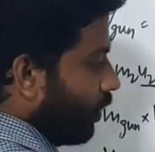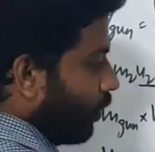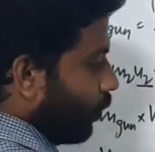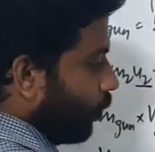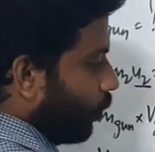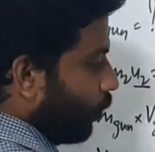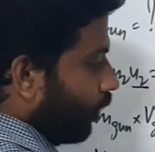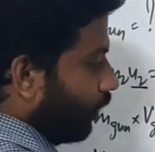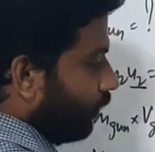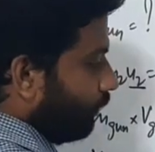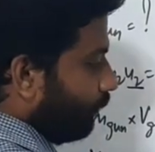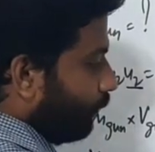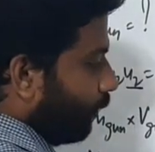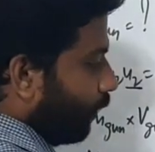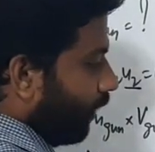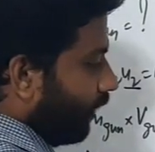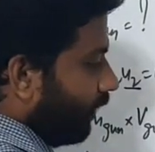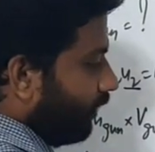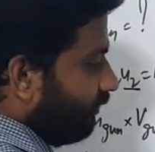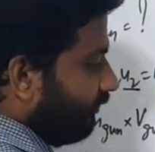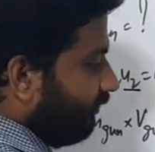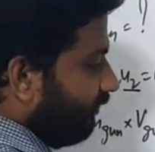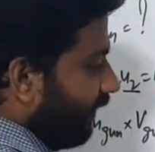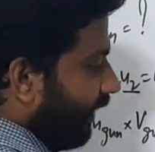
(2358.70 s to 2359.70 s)

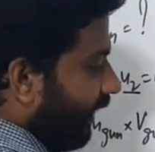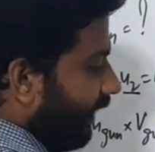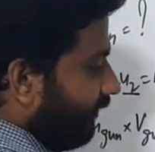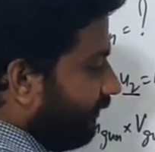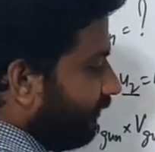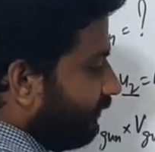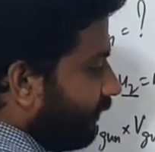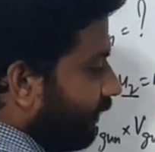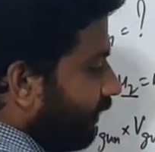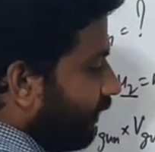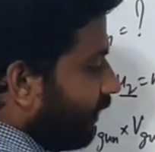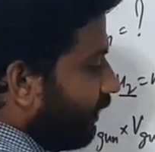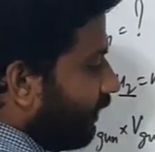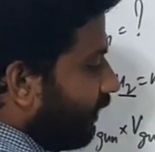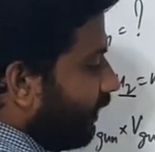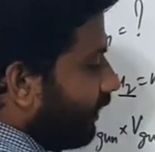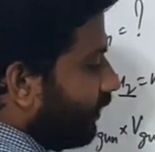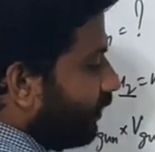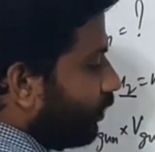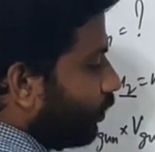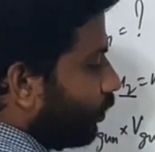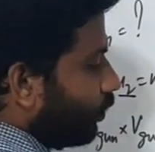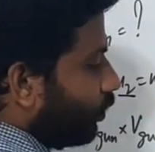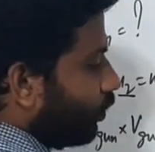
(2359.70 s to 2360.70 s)
1.5
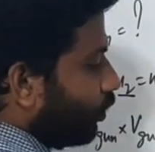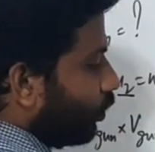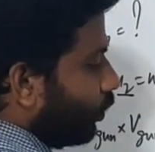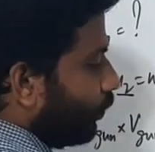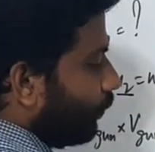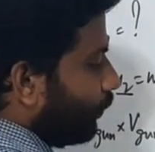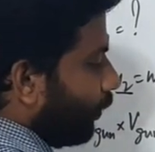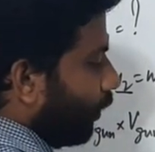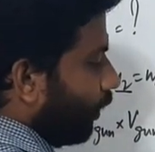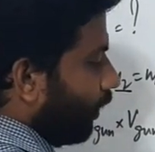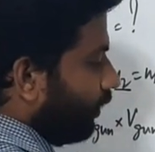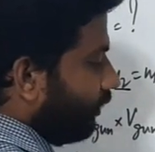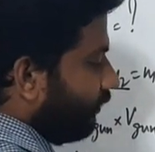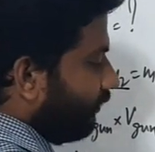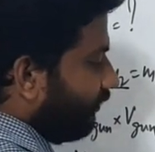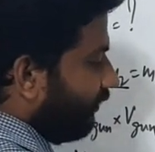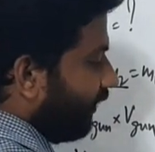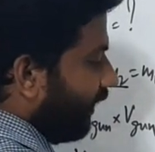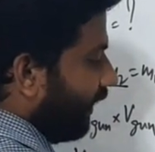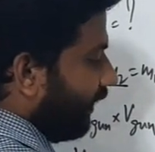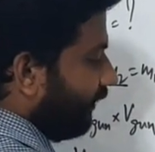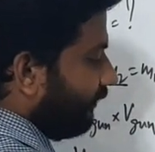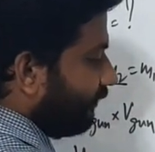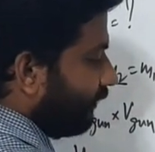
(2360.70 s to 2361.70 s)
into
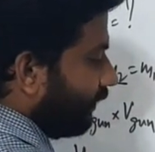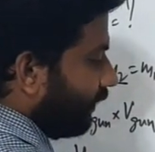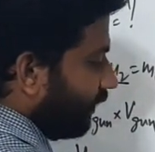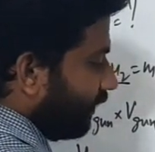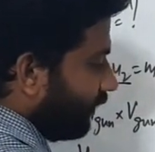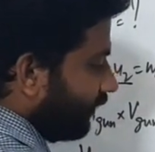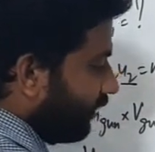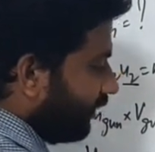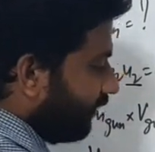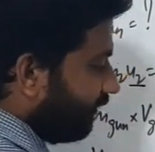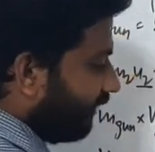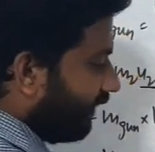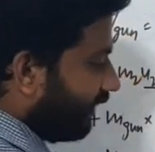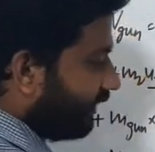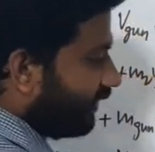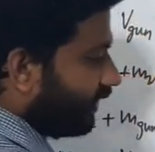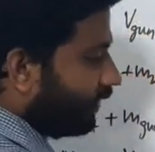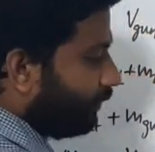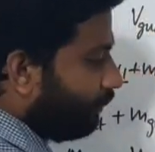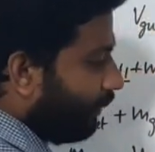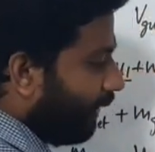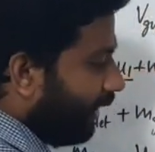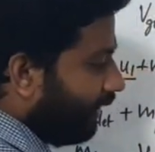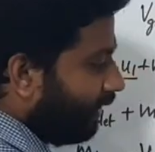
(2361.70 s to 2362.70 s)
2.5
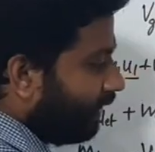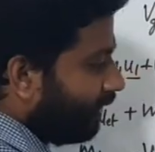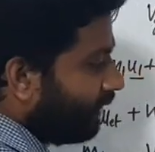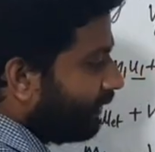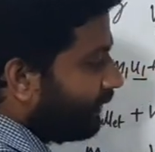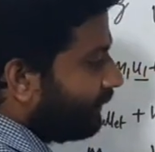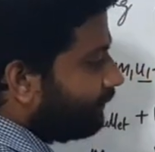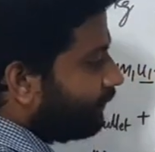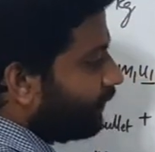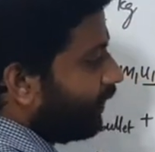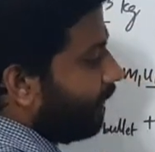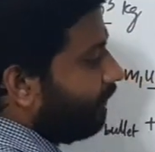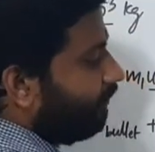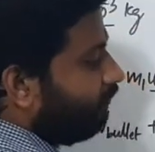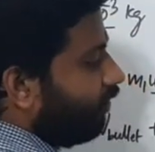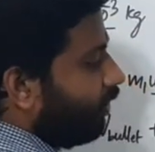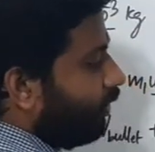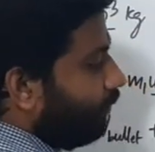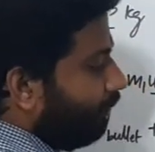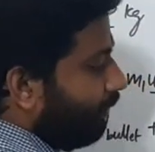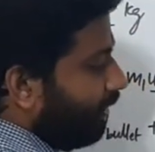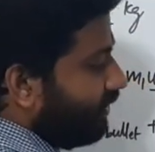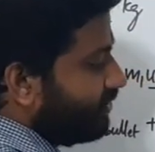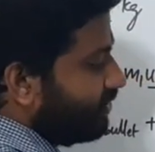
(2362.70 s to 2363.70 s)
divided by
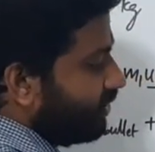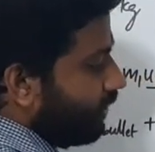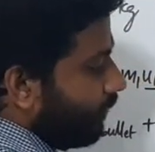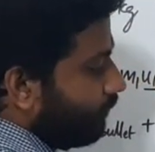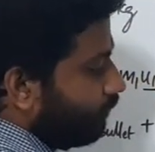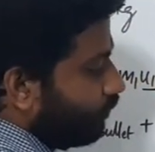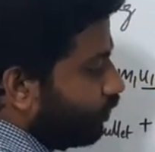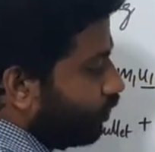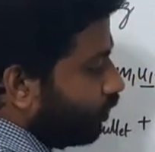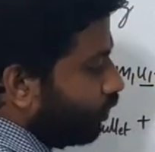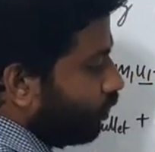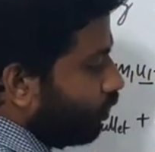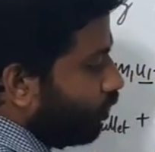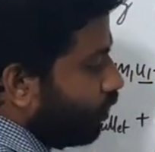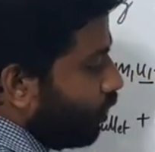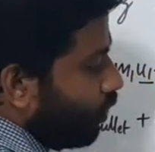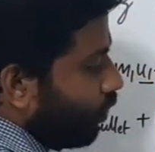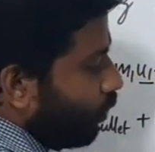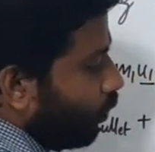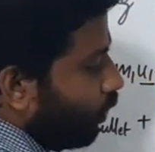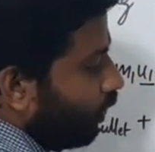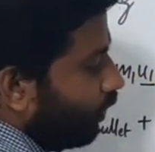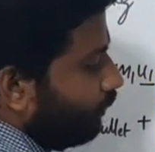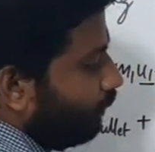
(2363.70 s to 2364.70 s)
m1 plus m2,
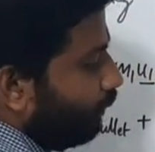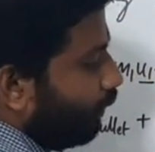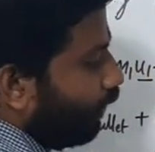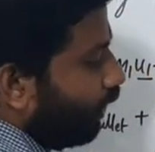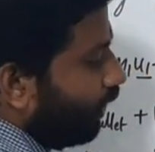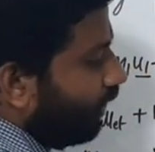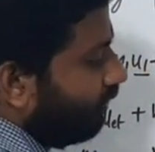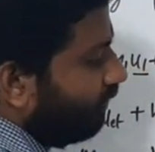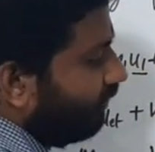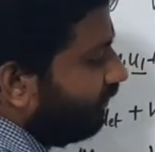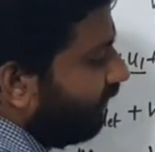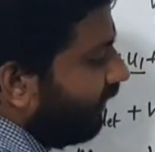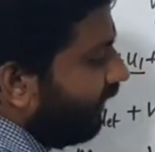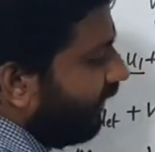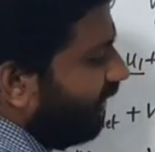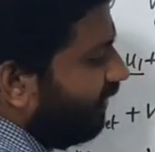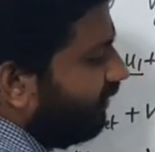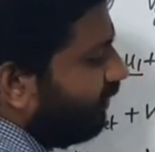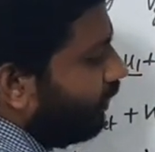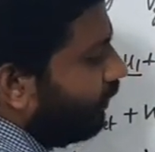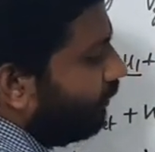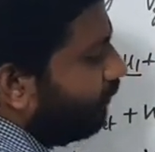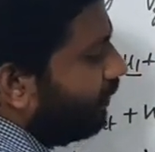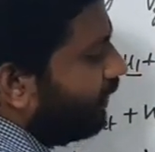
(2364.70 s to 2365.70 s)

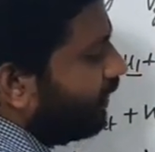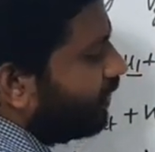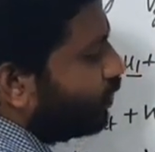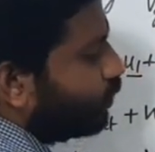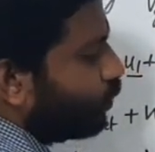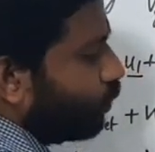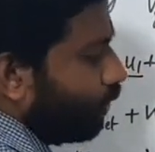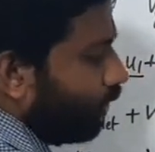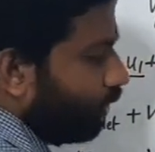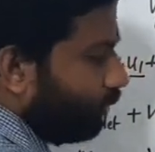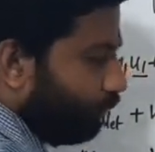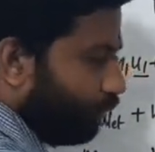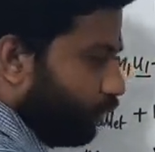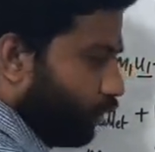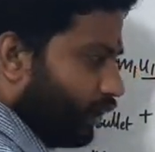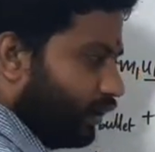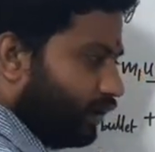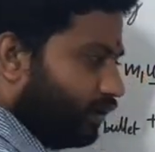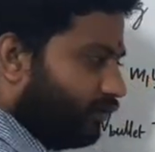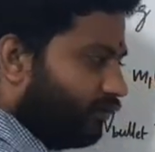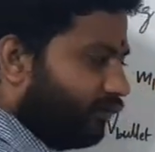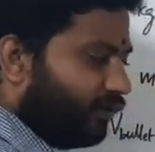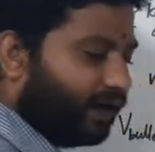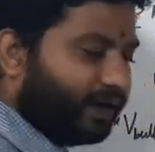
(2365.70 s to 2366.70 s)
1.5 plus
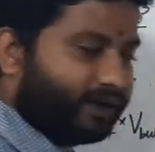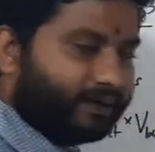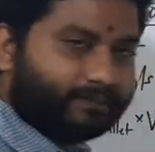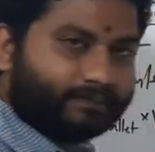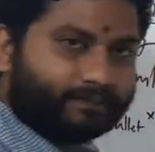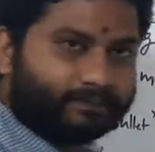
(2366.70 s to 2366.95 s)
1.5.